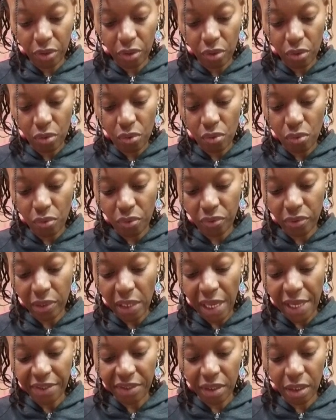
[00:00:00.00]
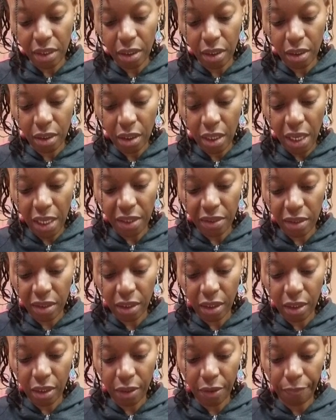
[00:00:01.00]
to slicing and
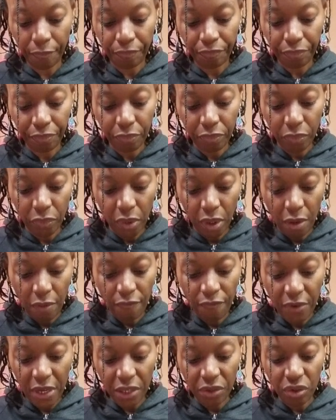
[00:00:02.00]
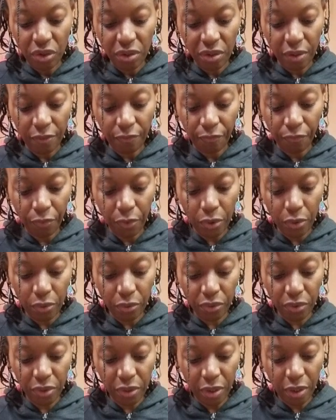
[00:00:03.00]
dicing veggies and
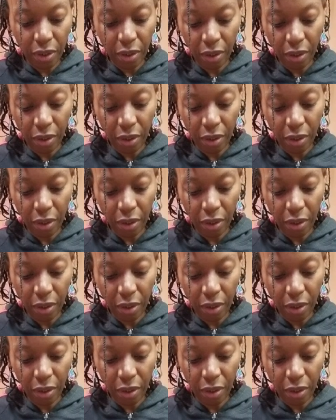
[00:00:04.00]
fruits,